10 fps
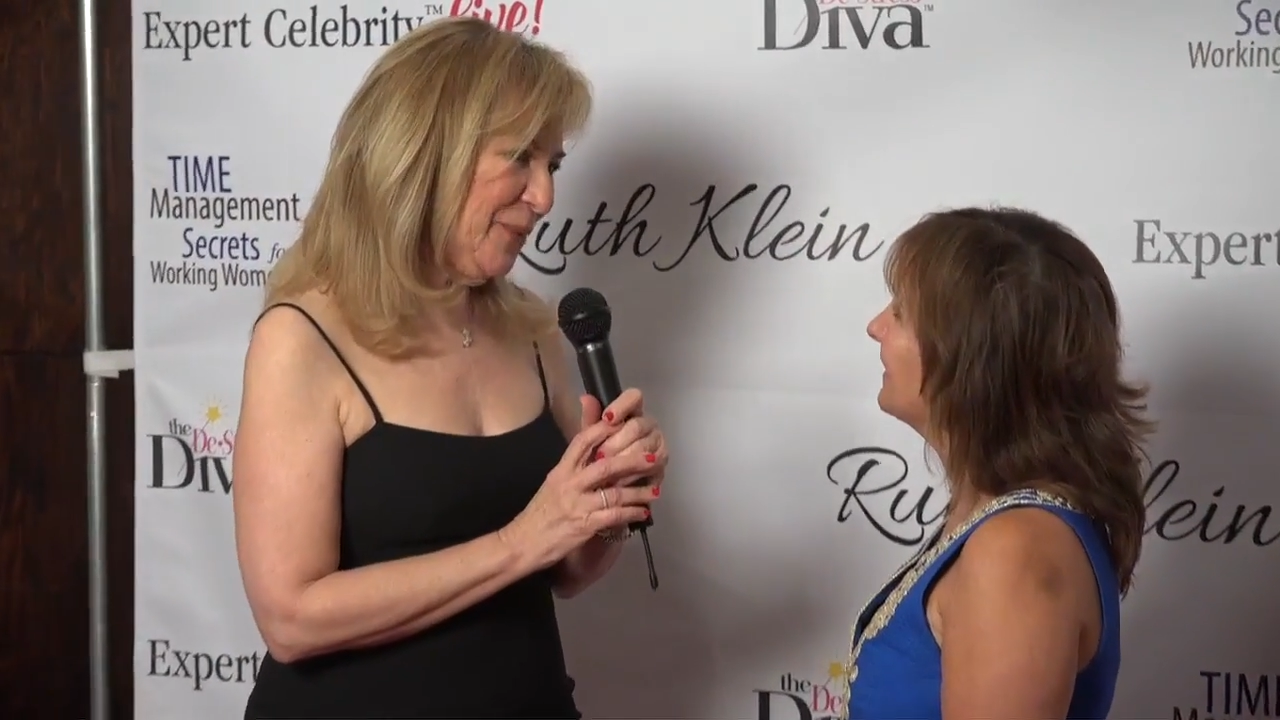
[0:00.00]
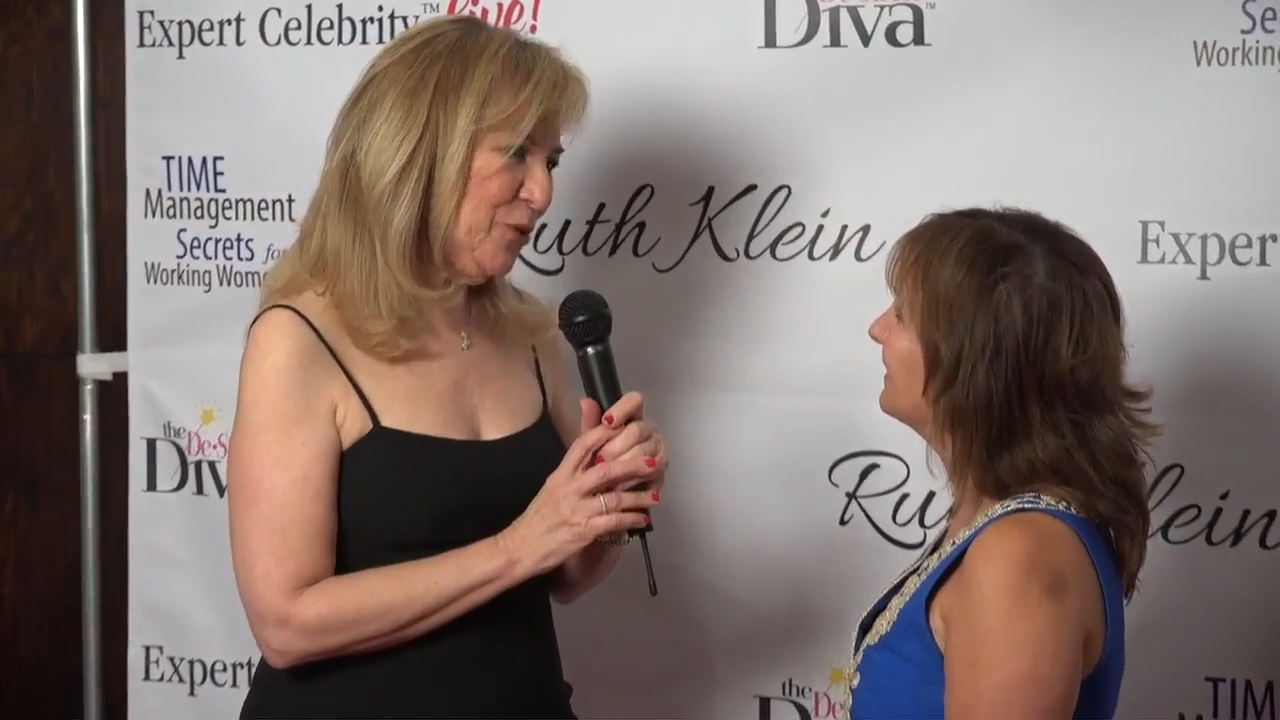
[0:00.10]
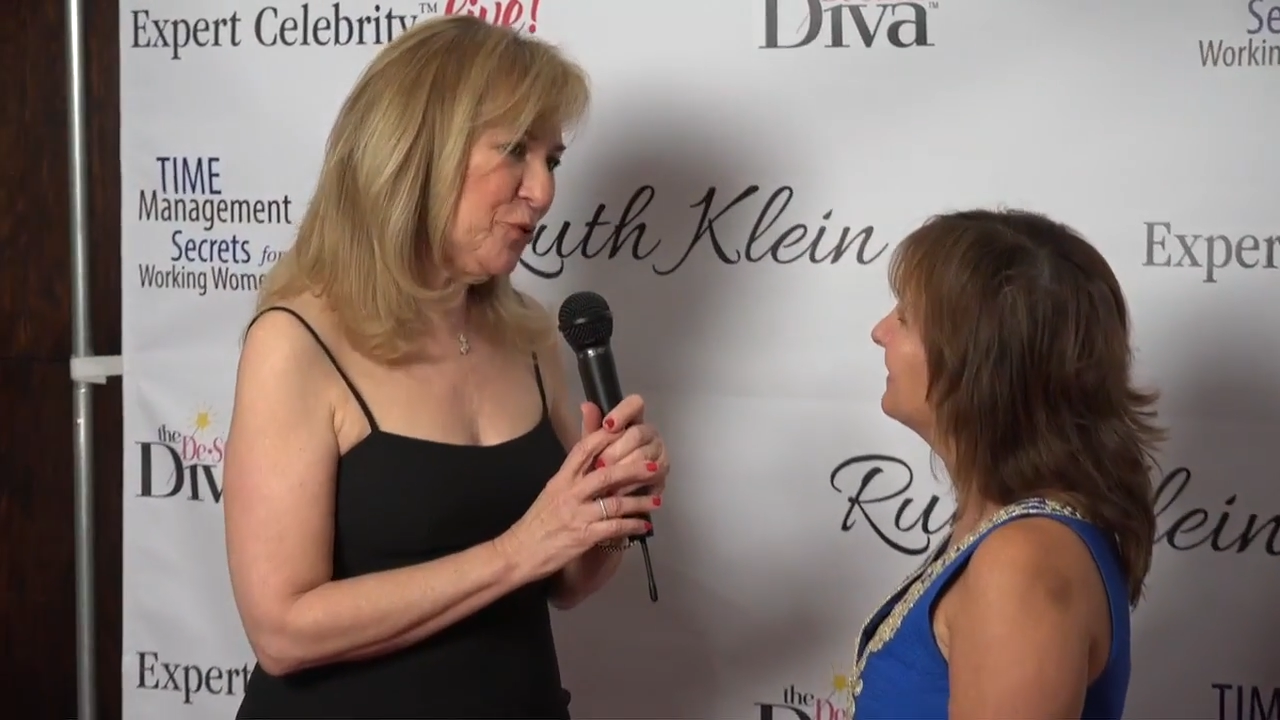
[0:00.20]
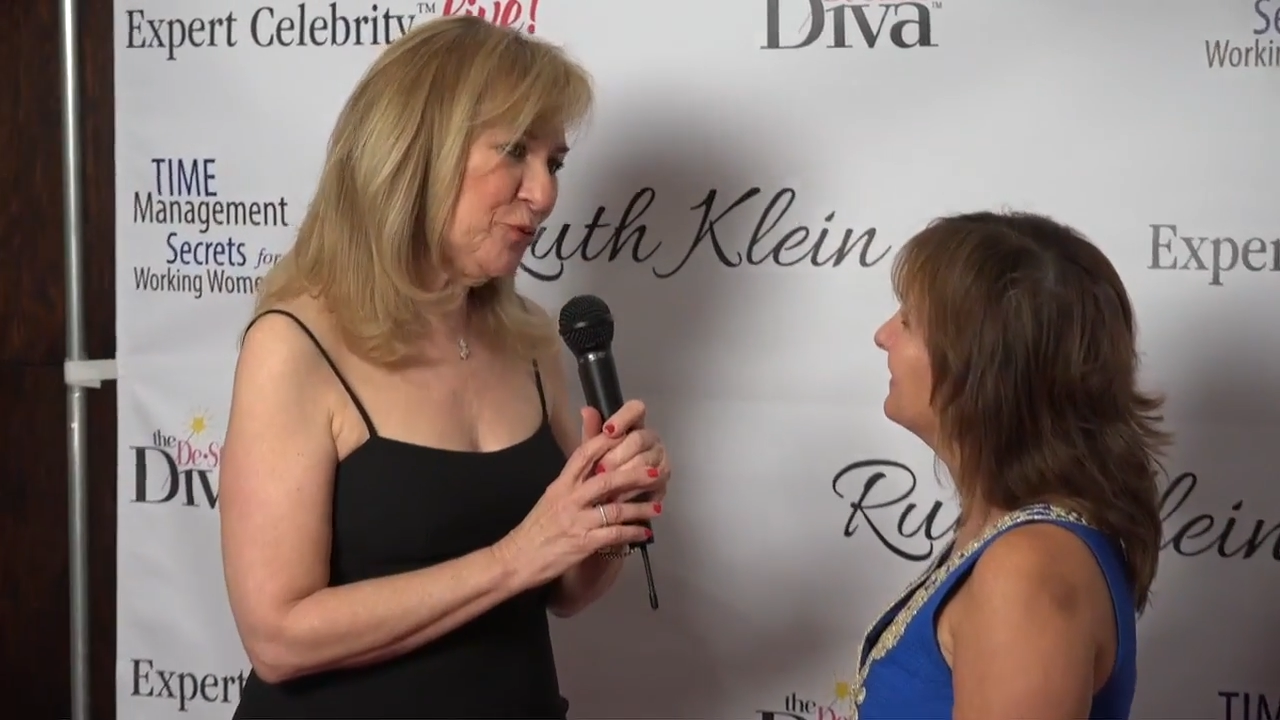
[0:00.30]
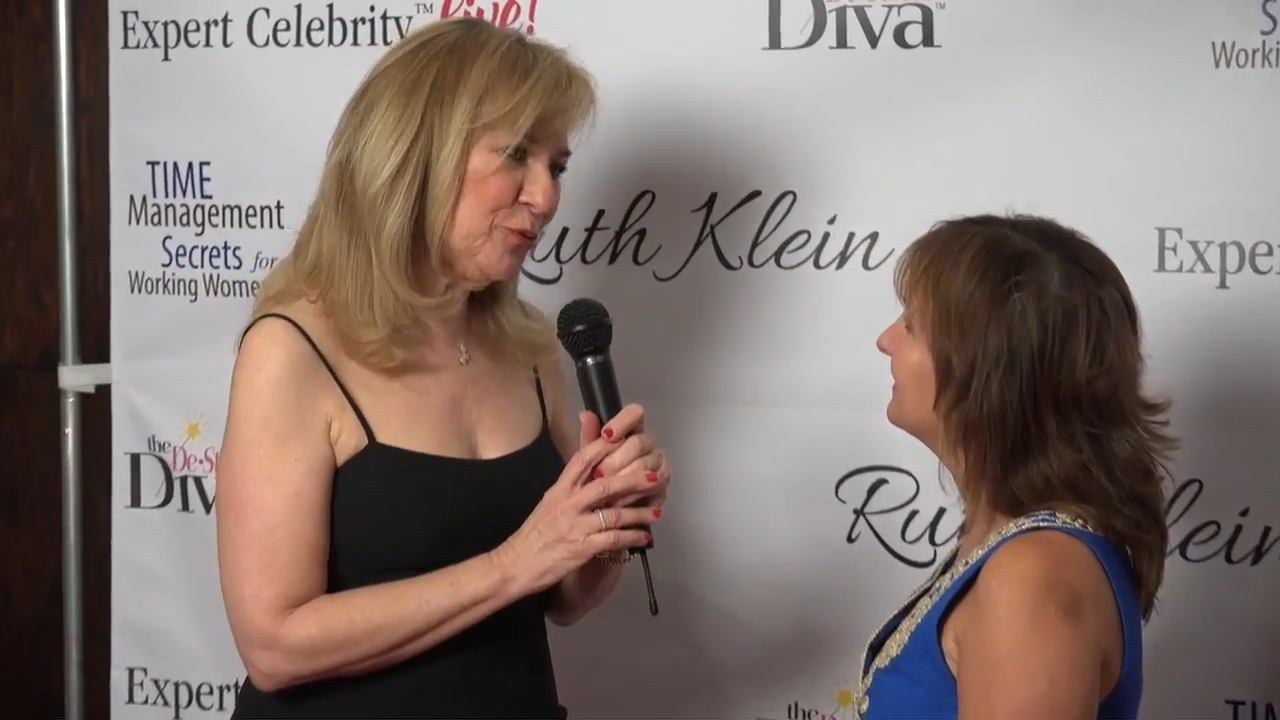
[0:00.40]

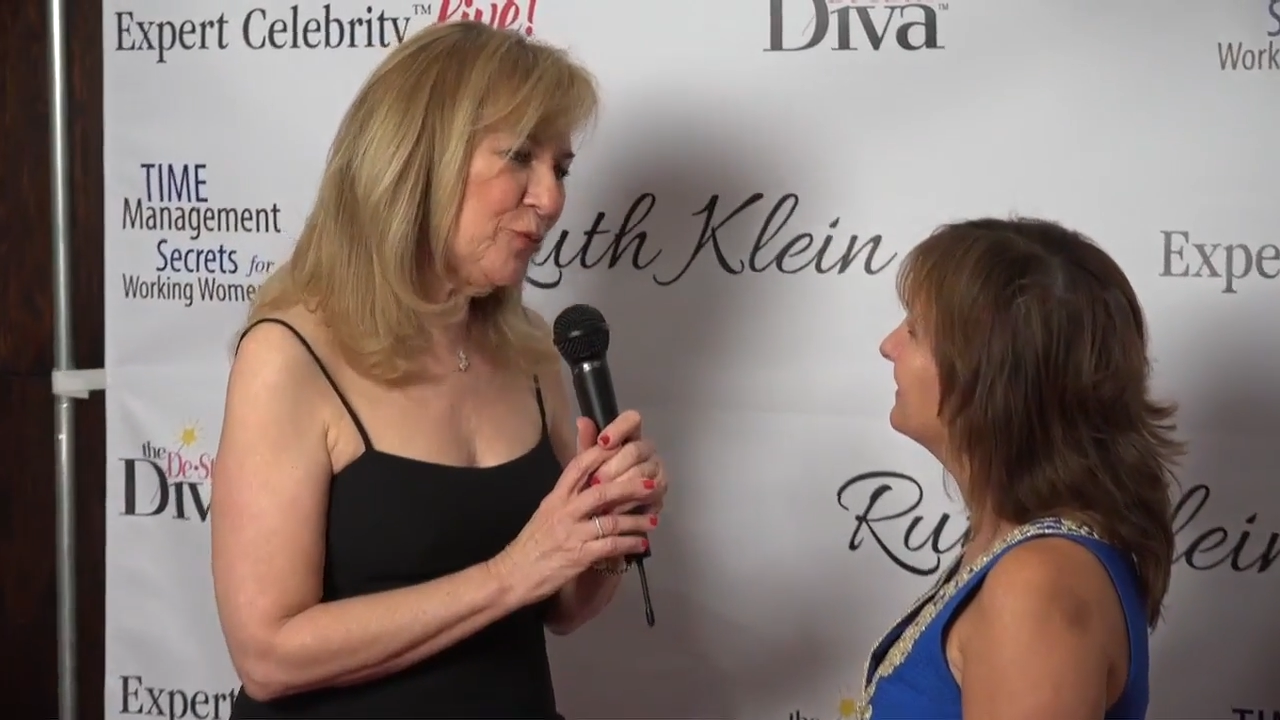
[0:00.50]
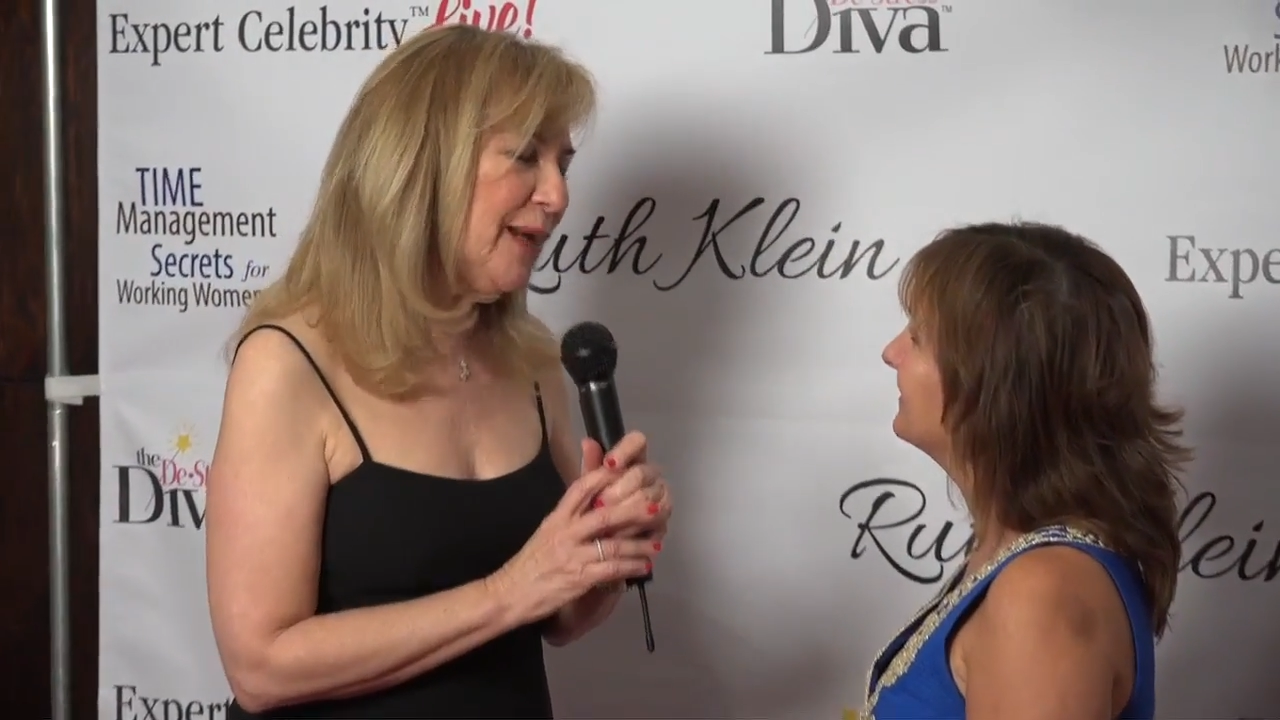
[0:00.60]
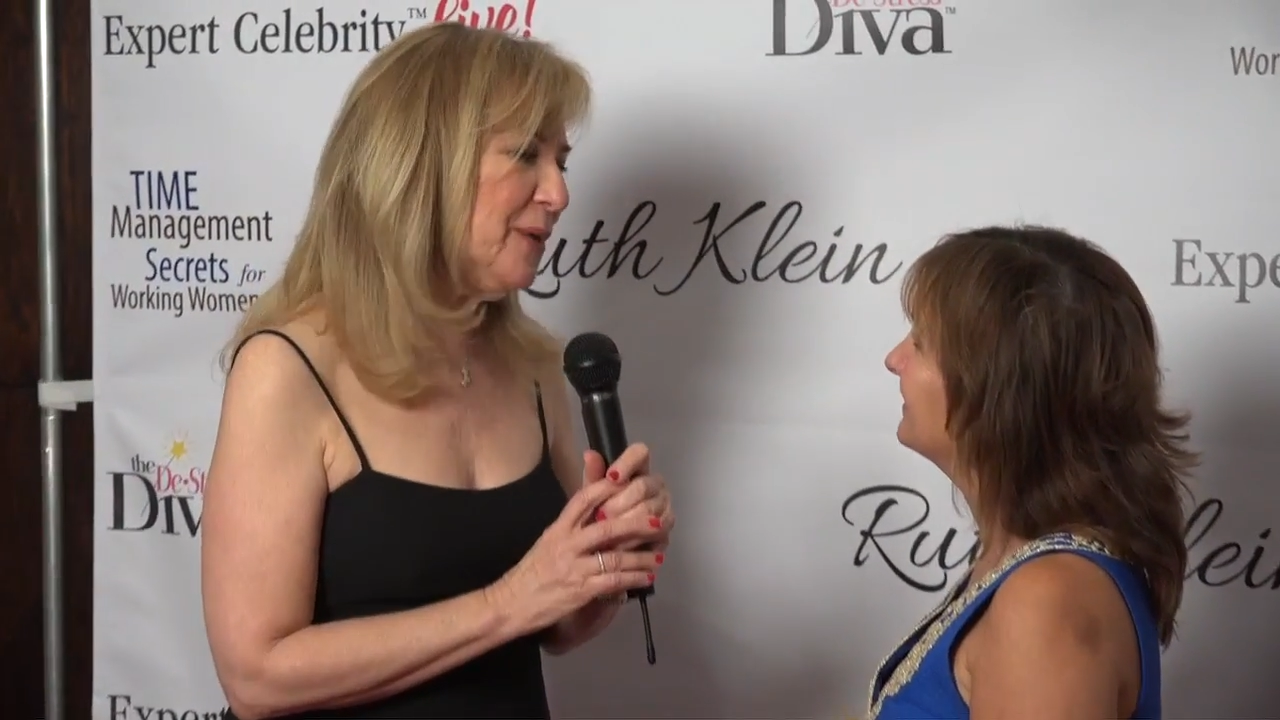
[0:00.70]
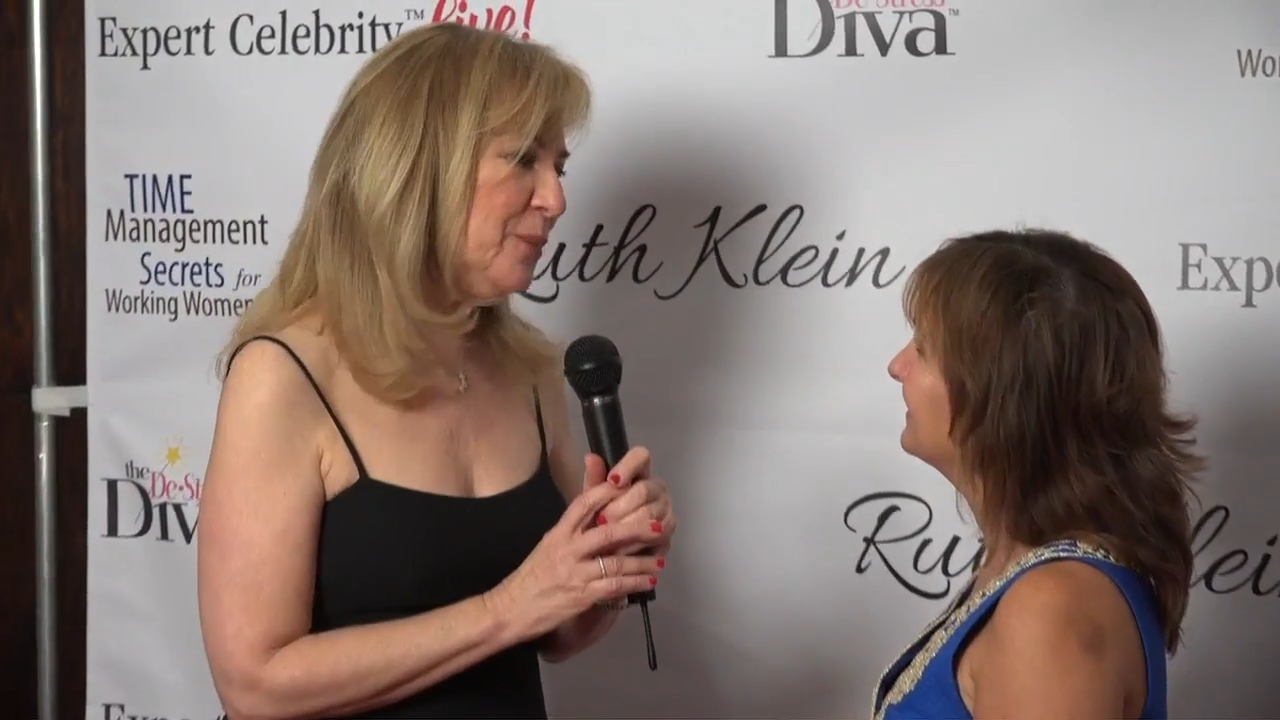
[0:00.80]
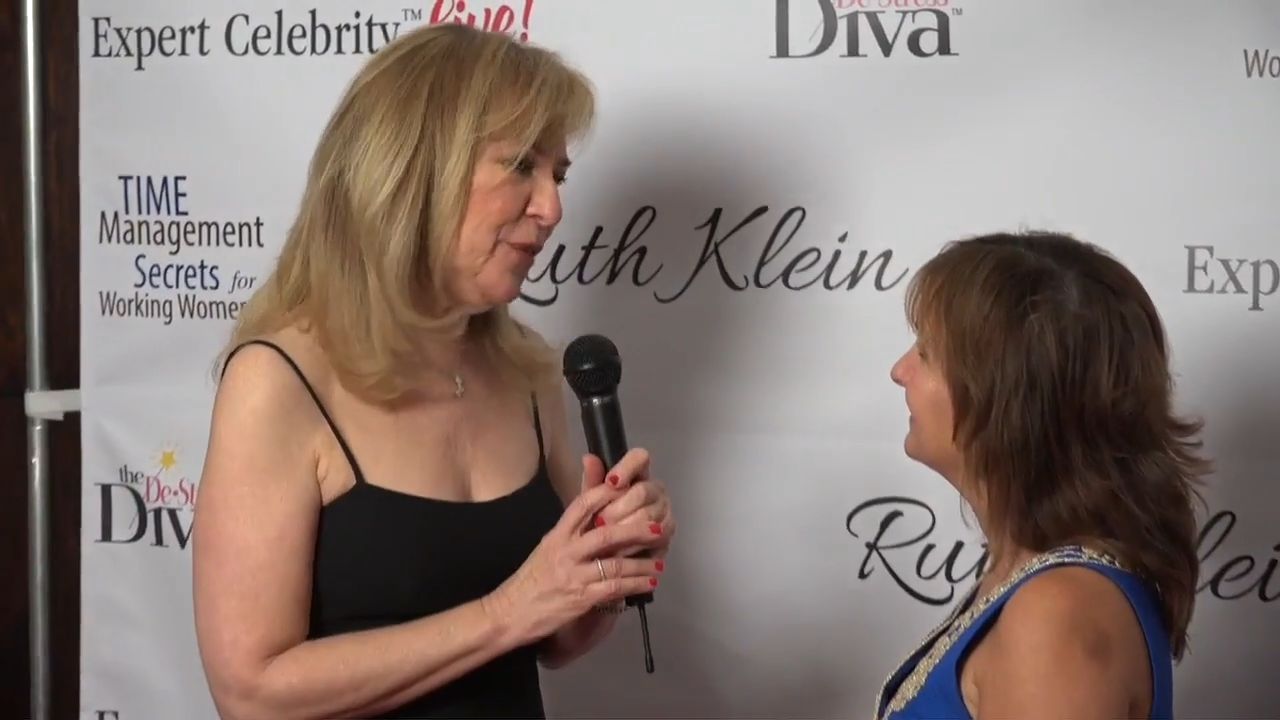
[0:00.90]

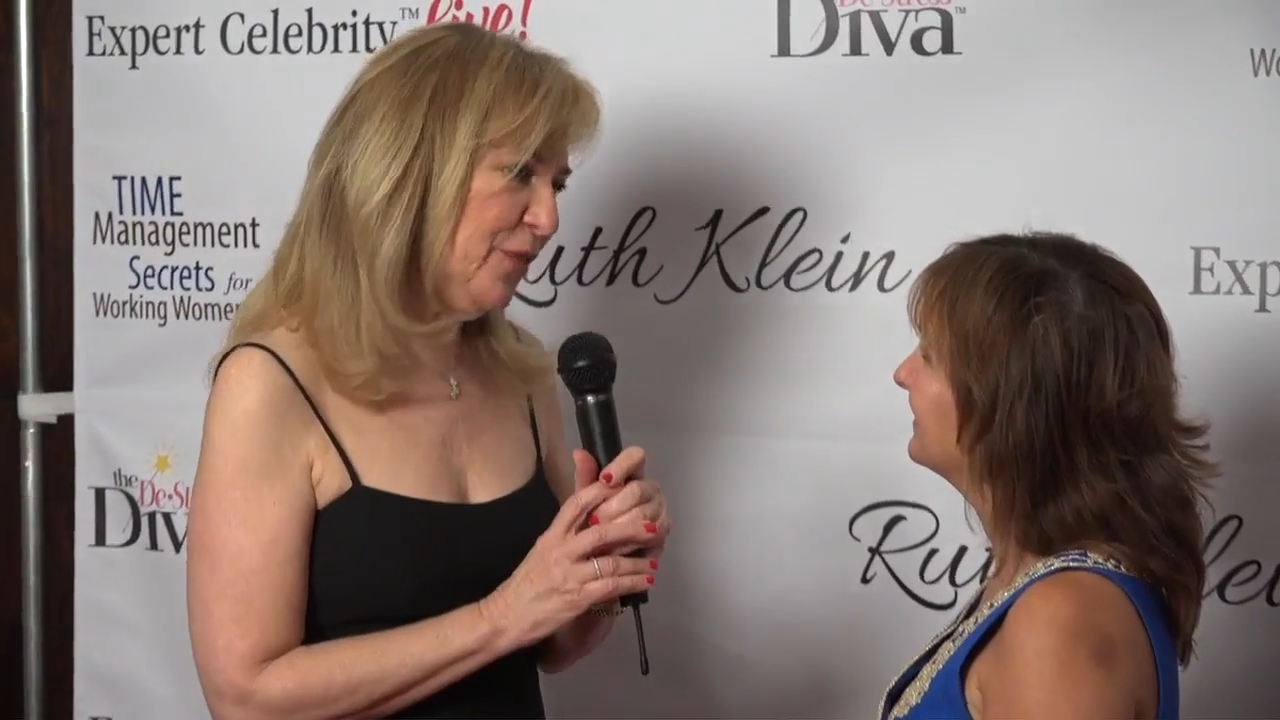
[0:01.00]
incredible